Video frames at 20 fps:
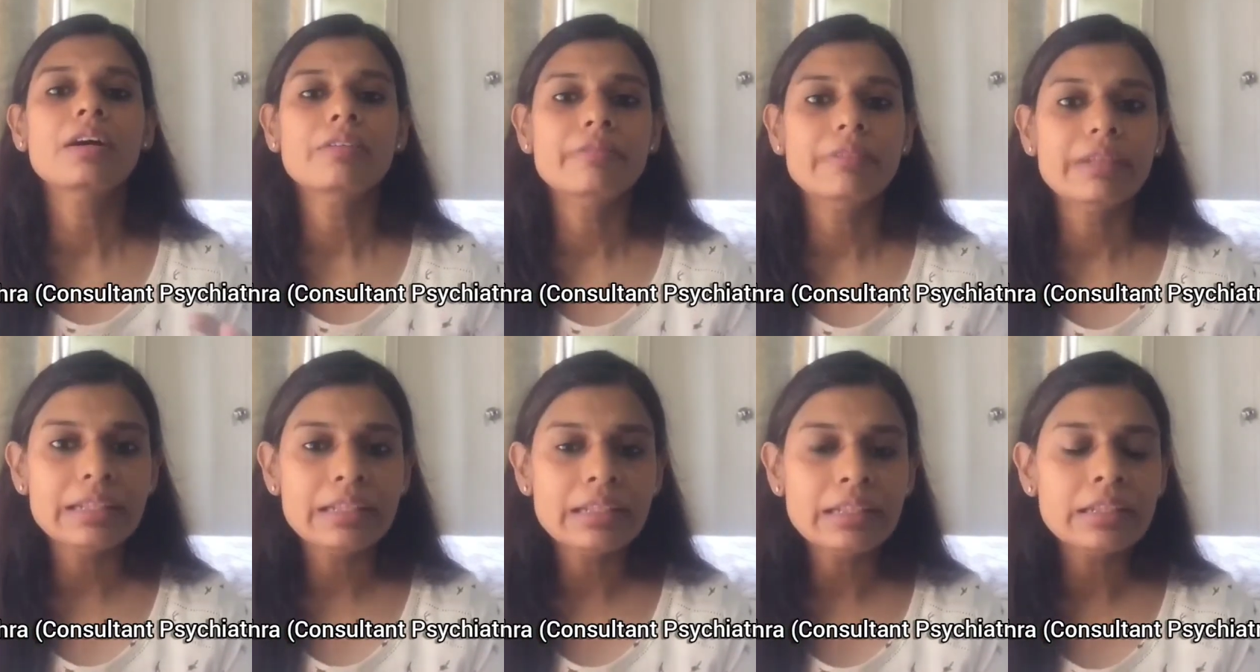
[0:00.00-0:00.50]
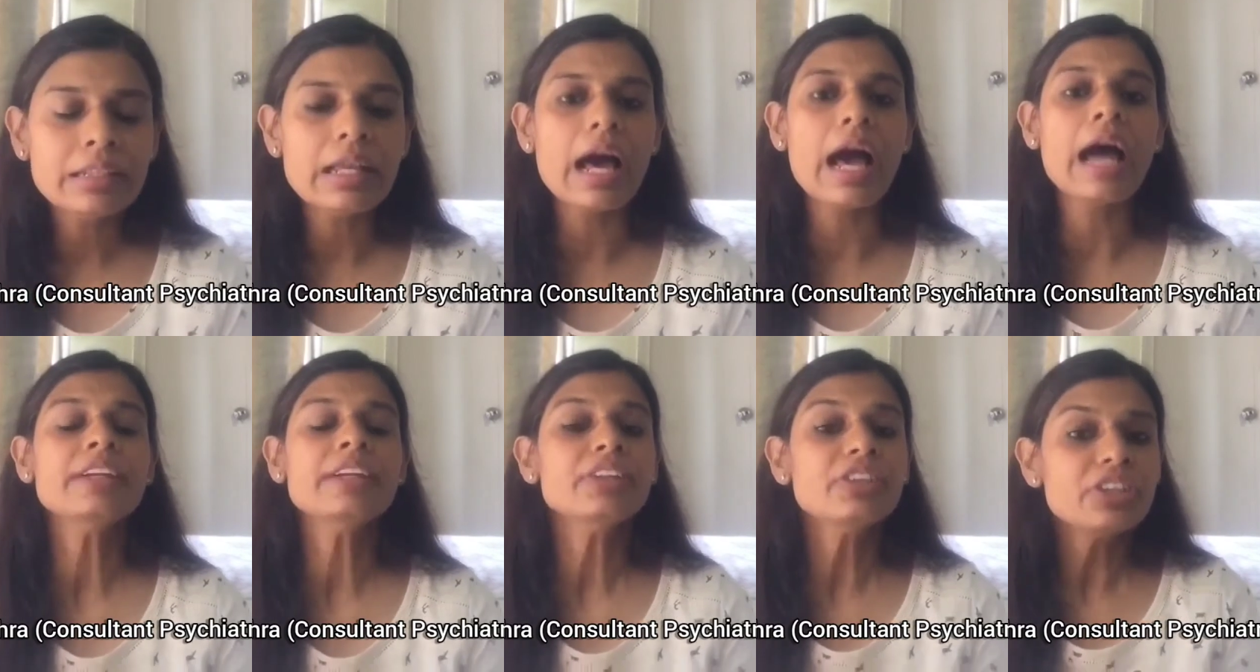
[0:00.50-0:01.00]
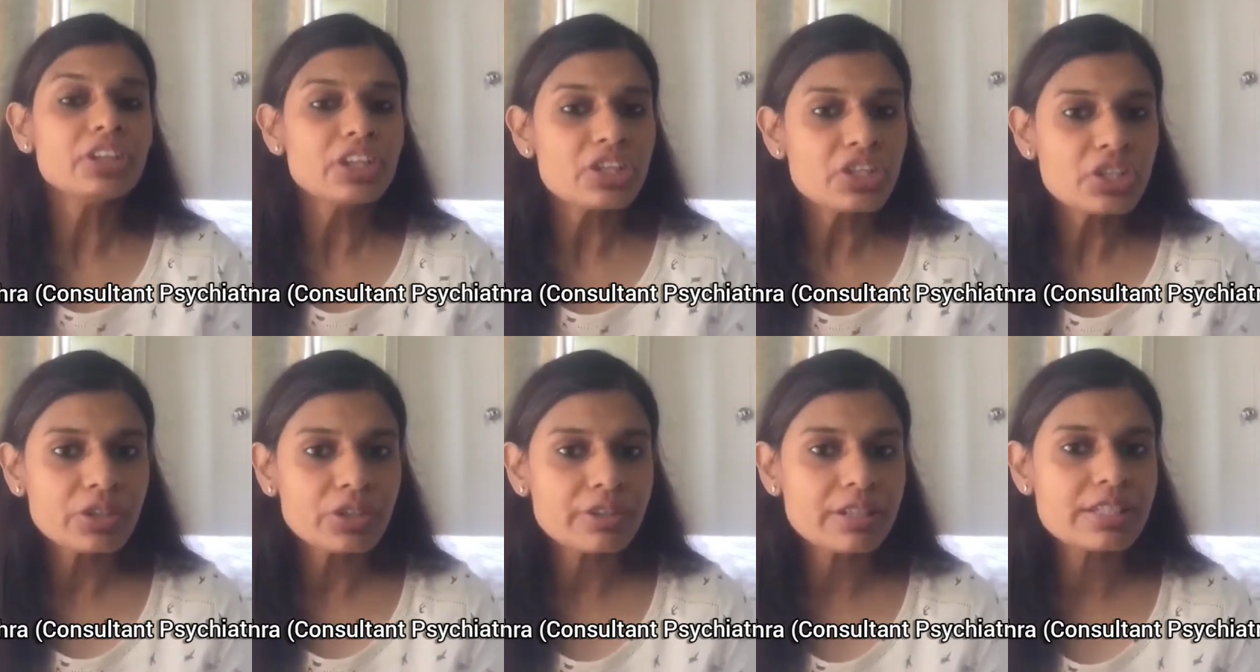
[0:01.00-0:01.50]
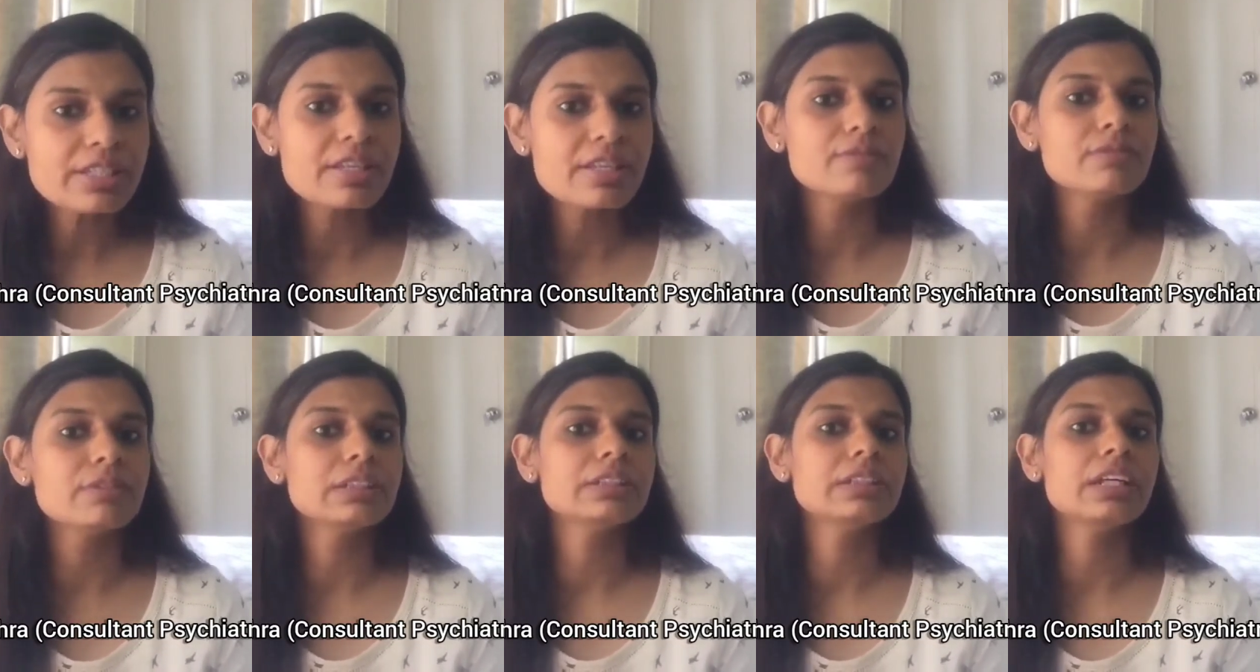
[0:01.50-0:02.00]
will, and reassuring
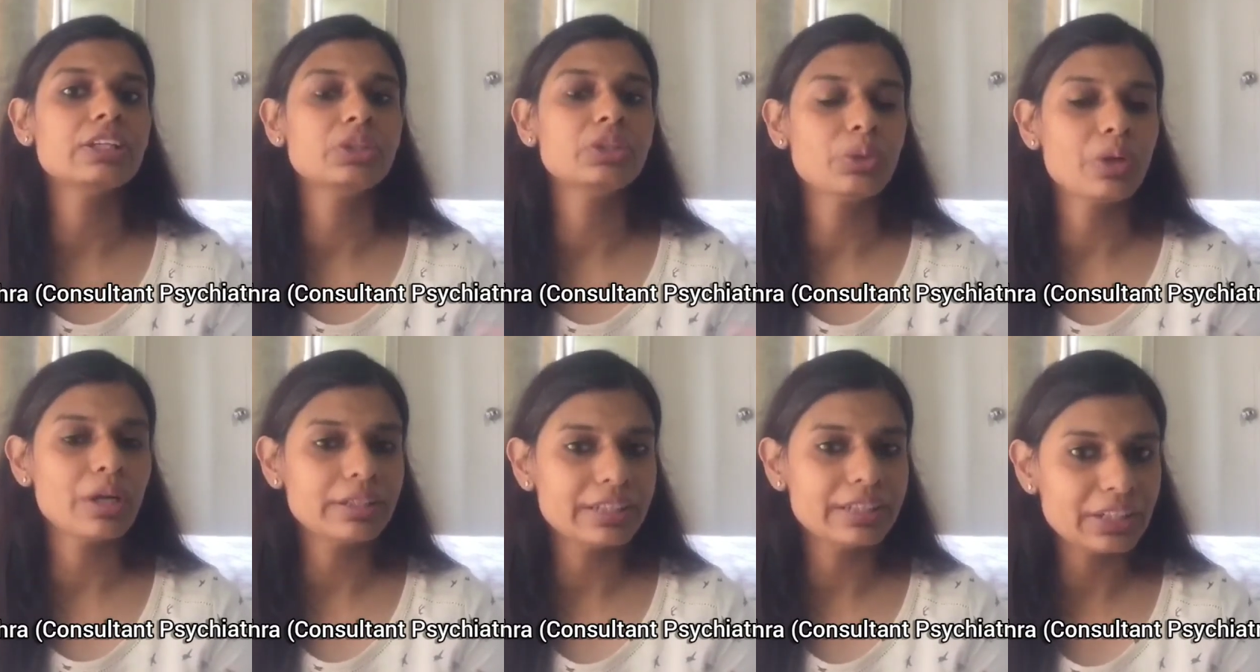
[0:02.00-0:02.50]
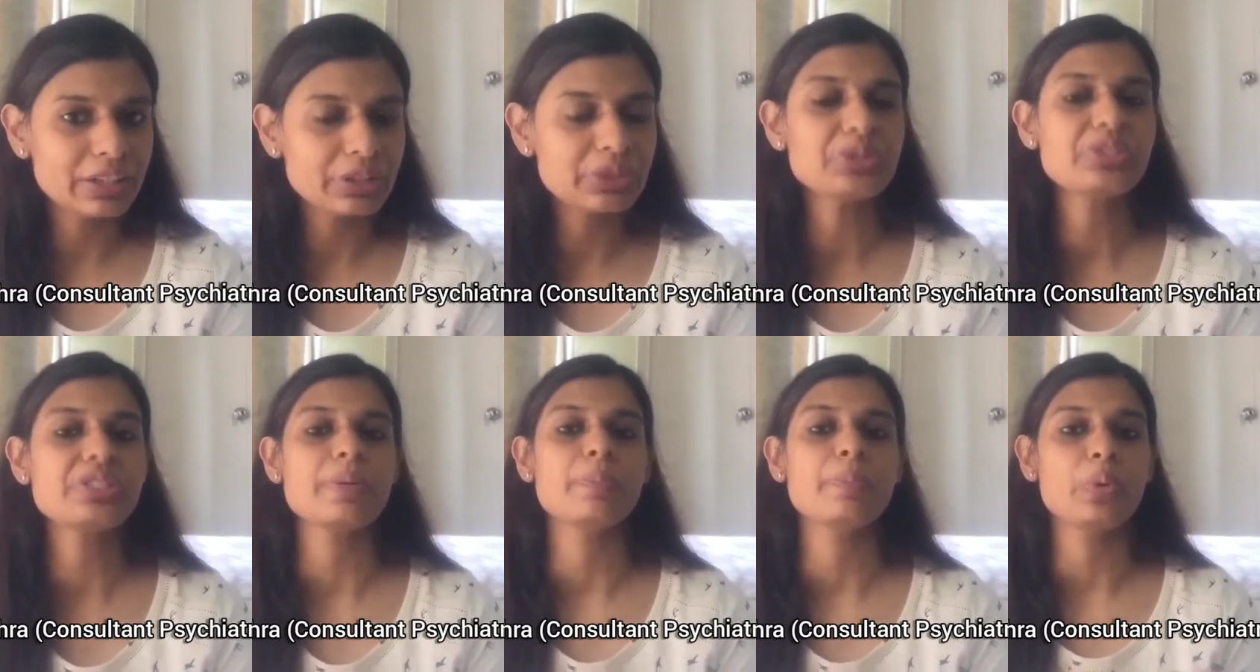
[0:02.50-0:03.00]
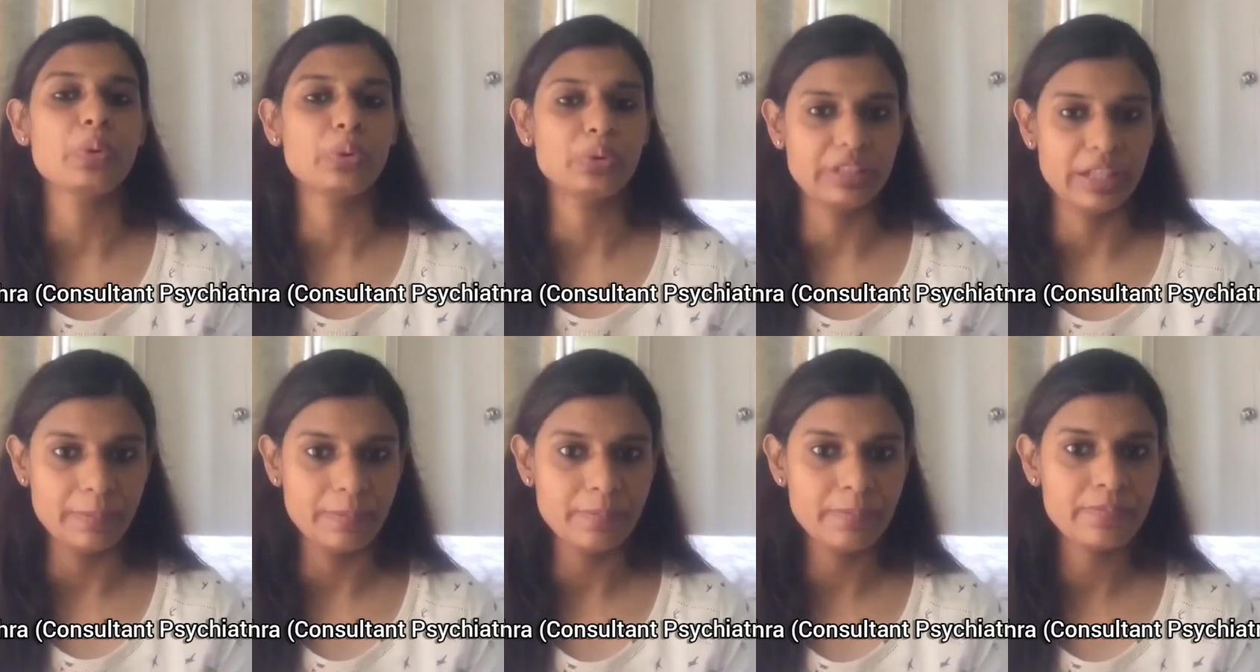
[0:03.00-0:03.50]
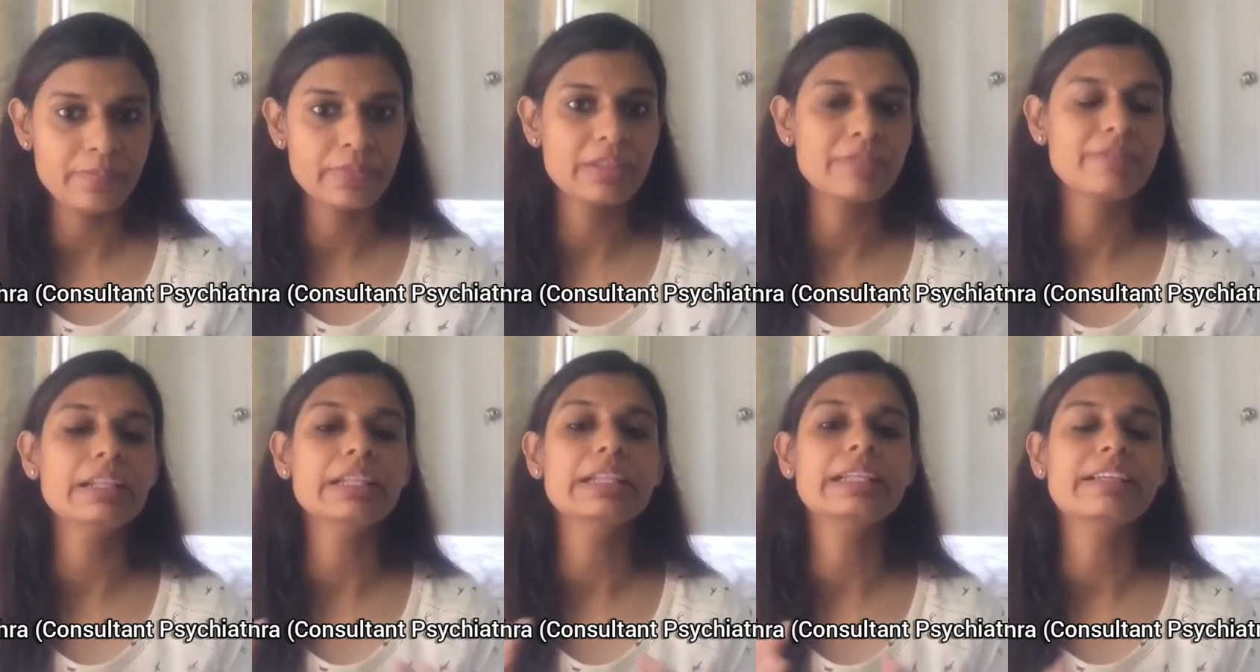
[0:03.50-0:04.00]
someone that you are there to support them,
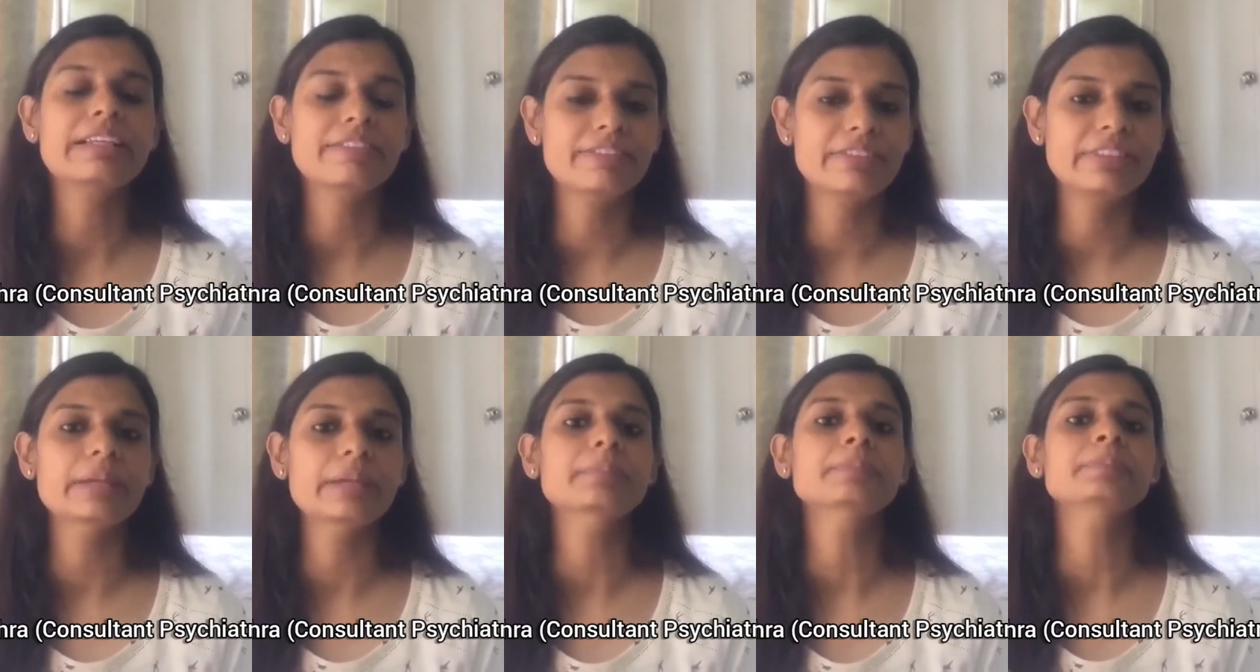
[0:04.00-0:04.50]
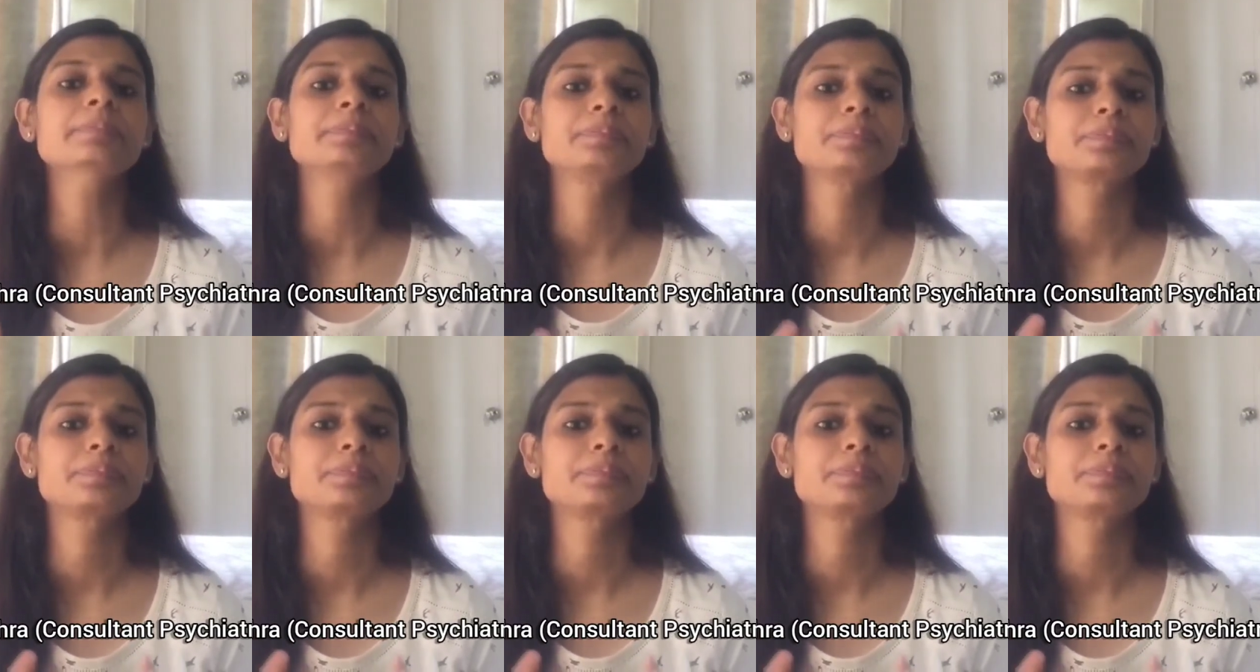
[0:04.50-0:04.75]
will give them